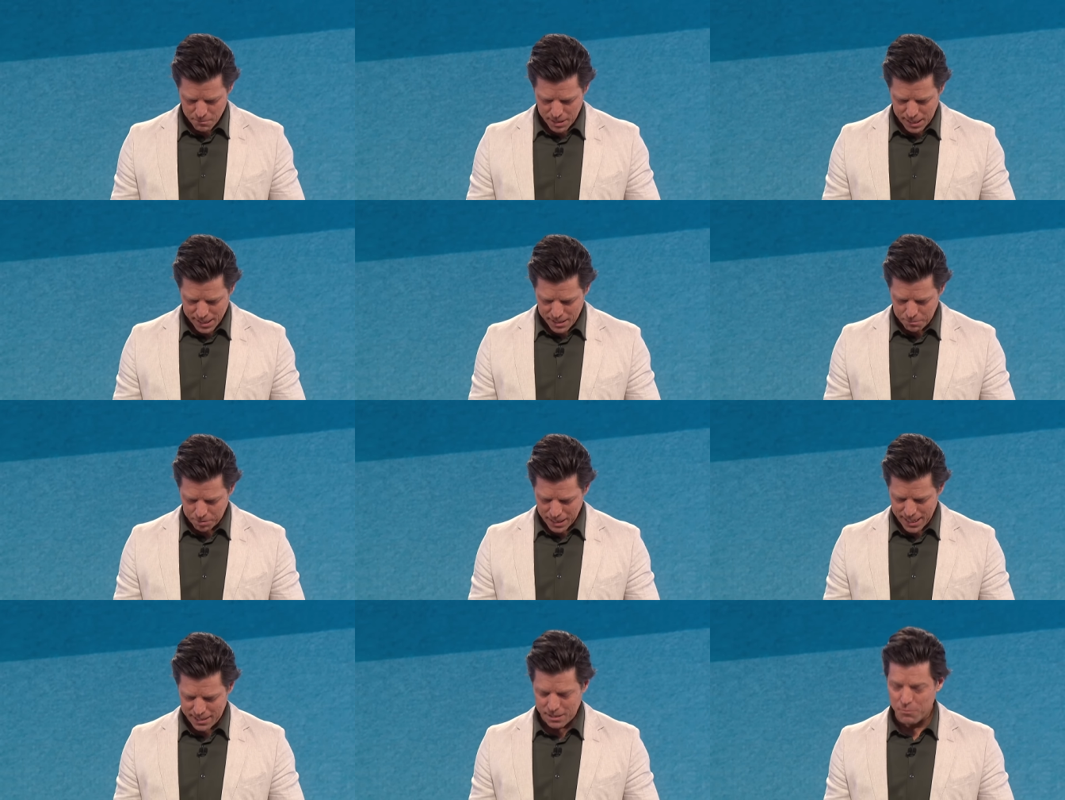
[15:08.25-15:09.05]
Begin to
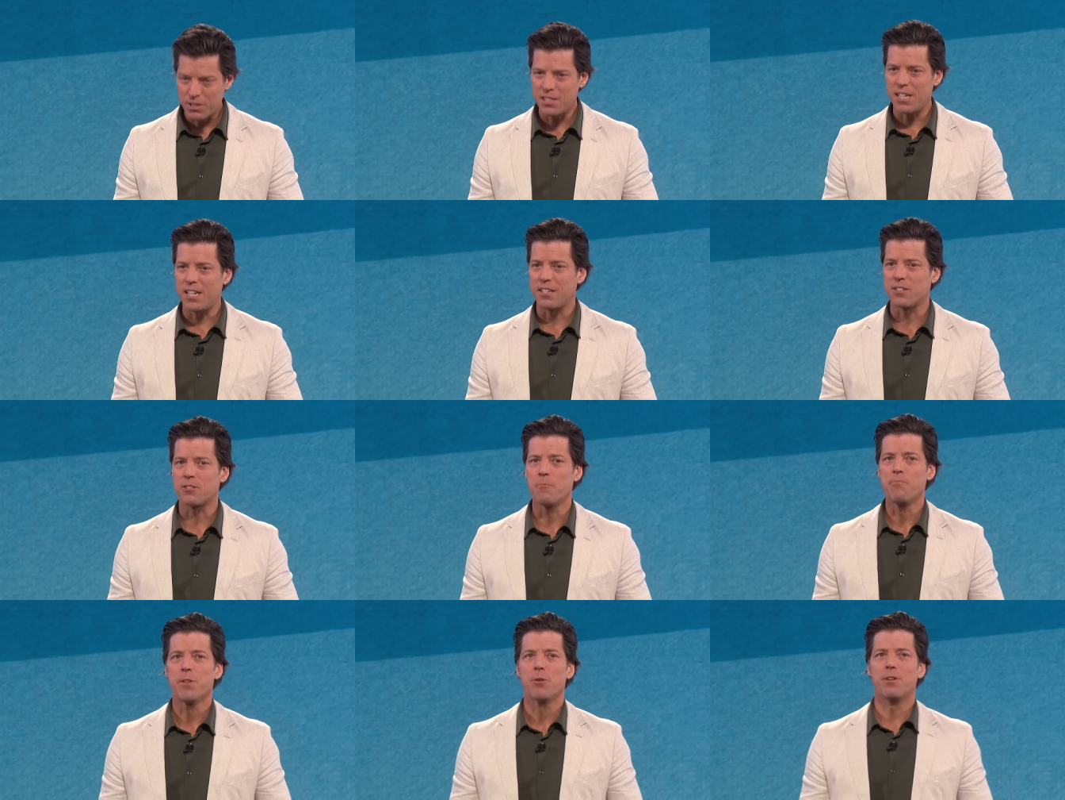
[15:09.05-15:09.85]
plant some
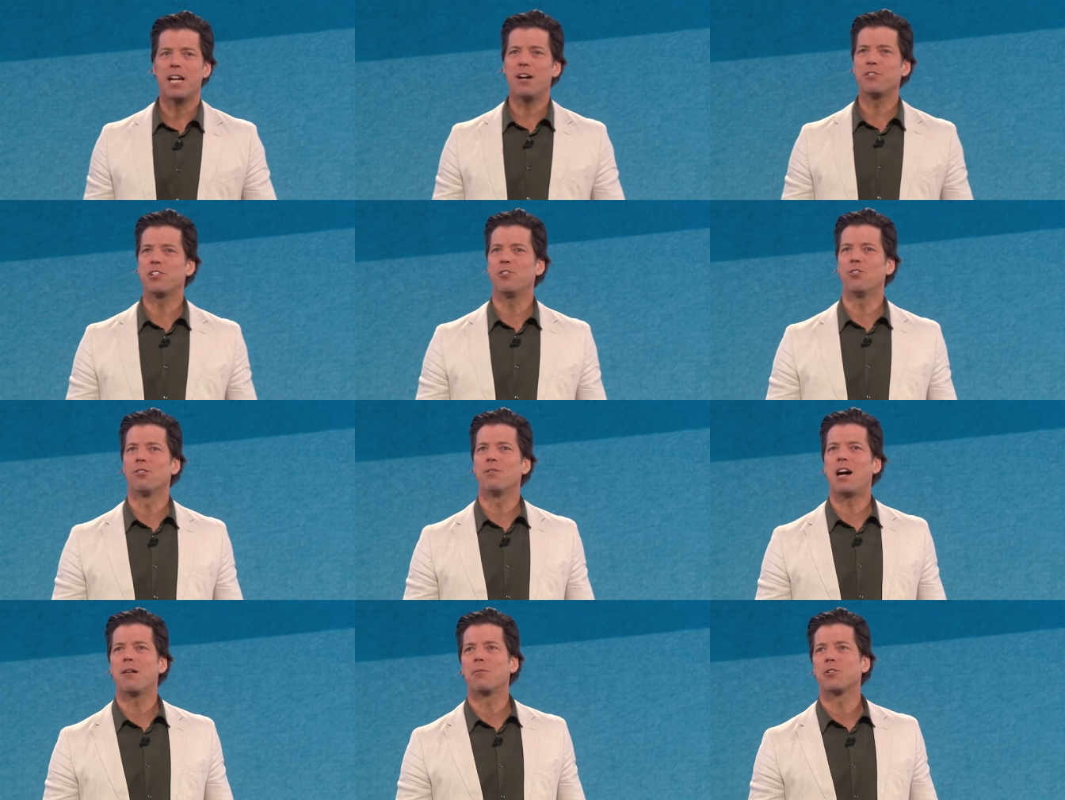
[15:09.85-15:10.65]
seeds. When I was at
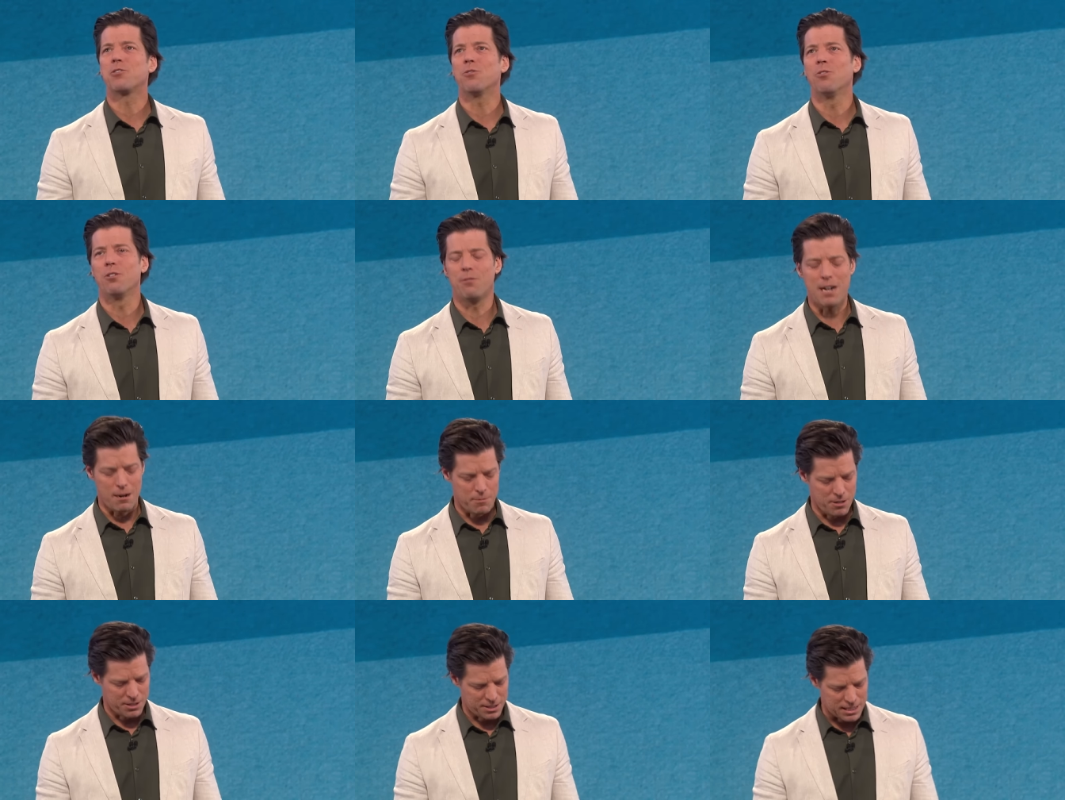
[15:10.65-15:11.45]
Oral
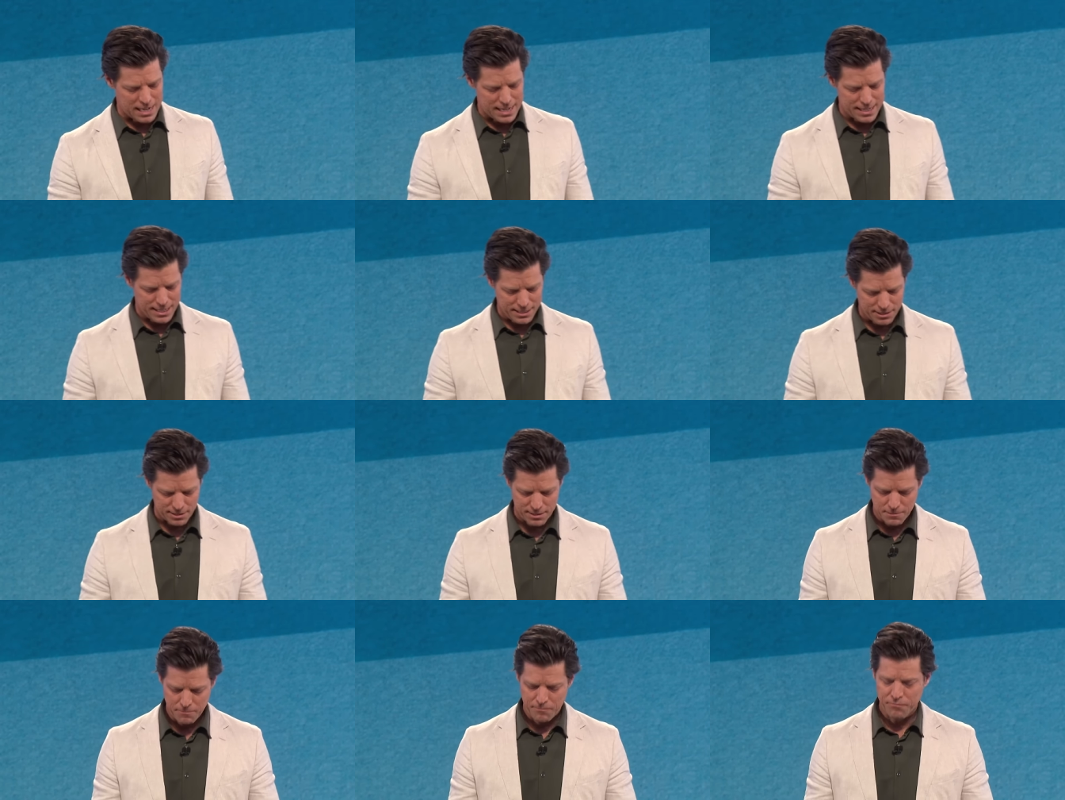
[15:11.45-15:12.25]
Roberts taught
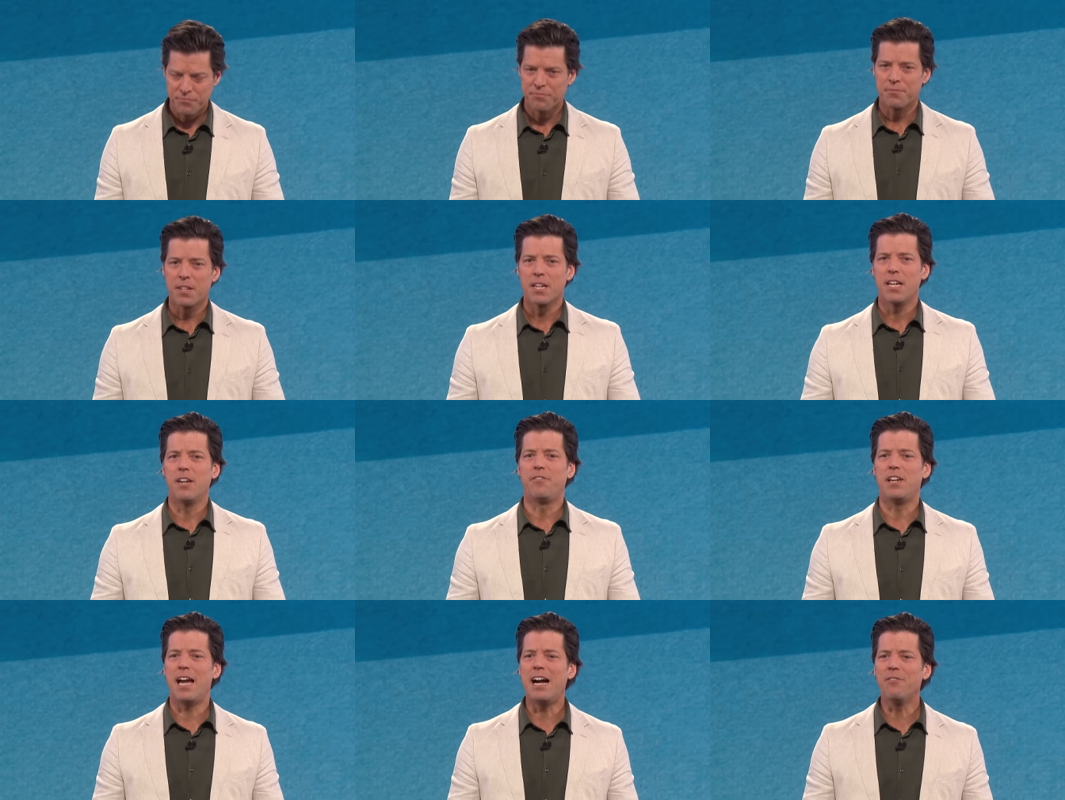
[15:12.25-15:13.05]
us,
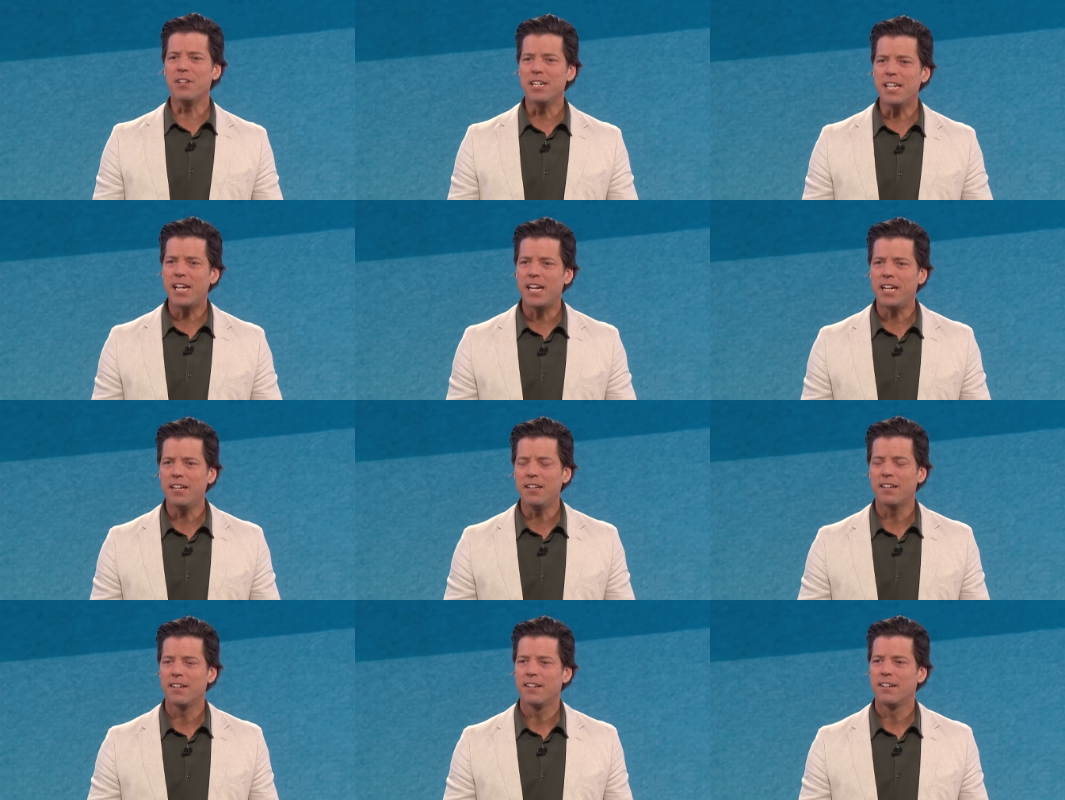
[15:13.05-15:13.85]
if you have a
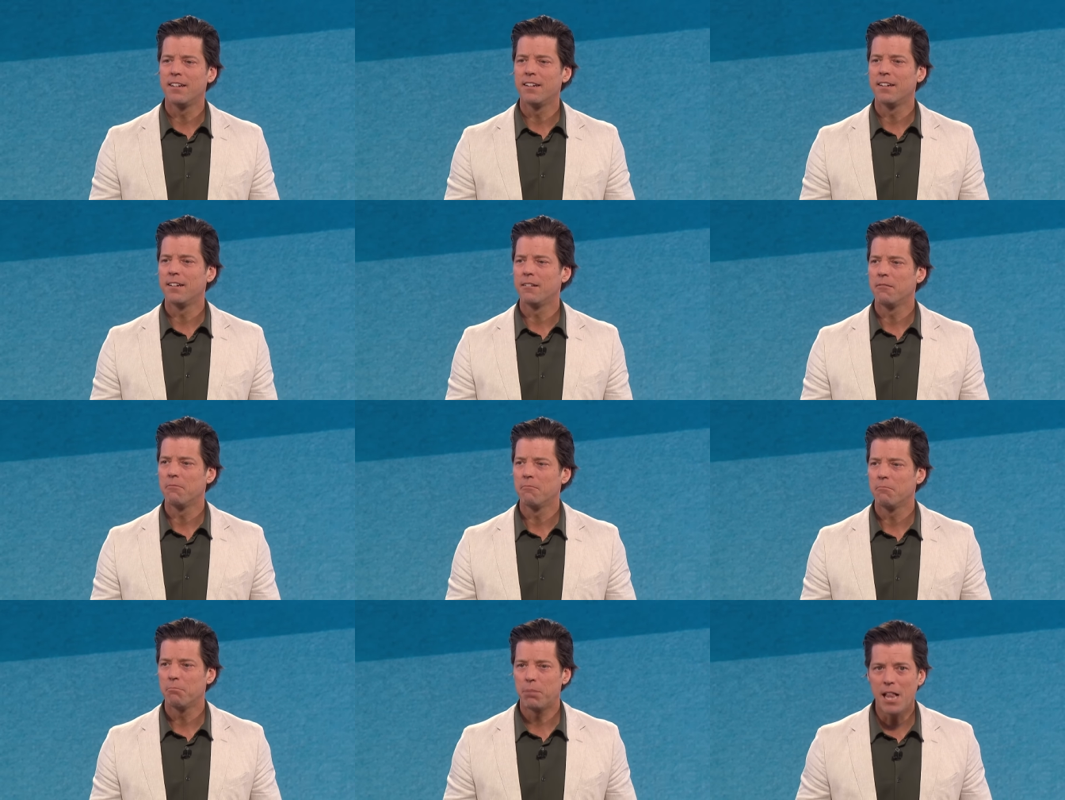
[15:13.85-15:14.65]
need,
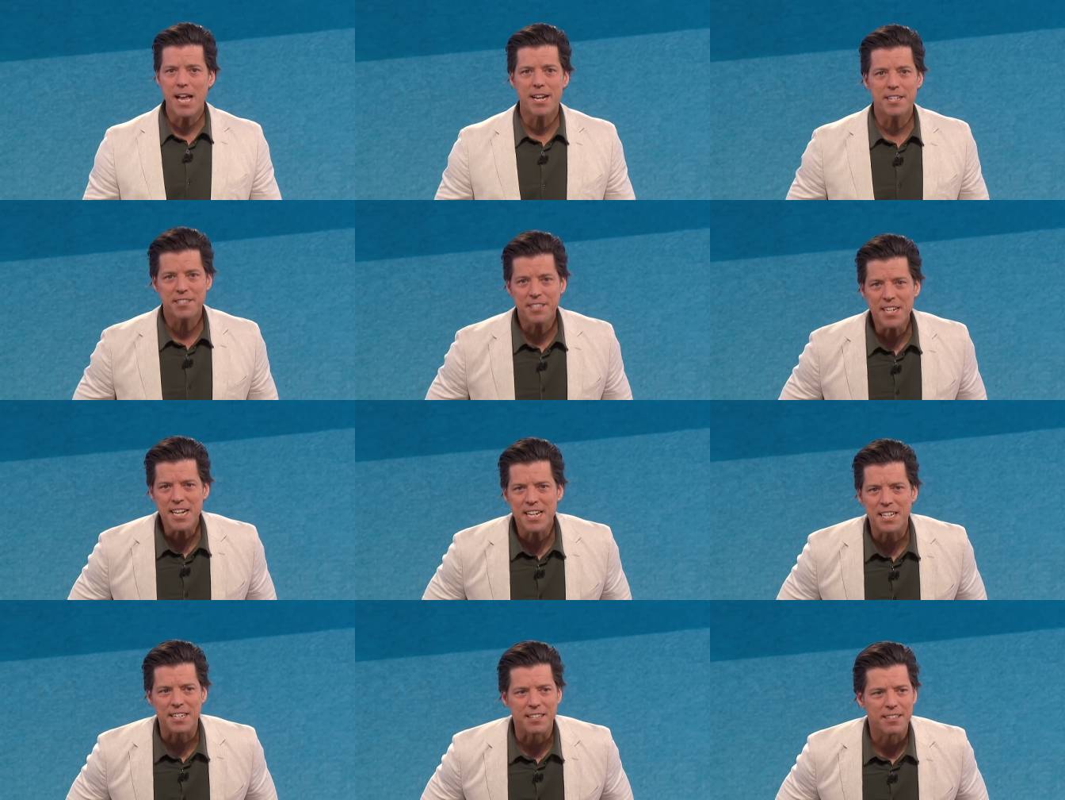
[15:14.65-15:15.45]
plant a
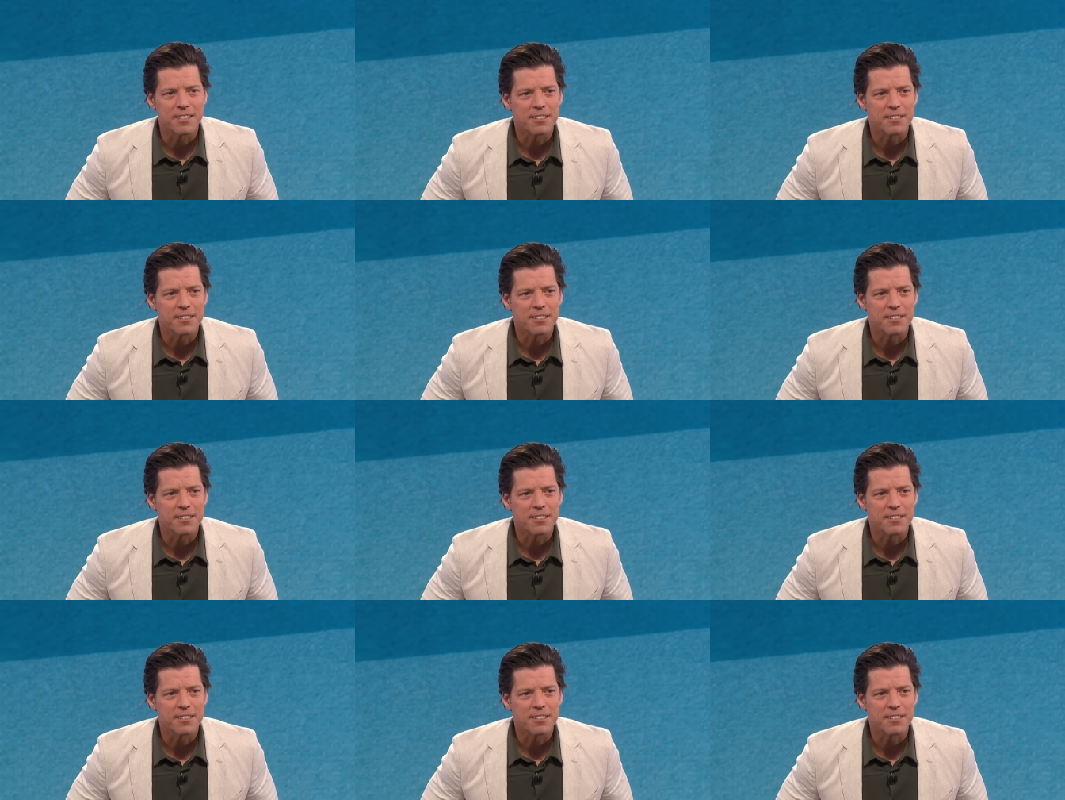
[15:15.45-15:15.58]
seed.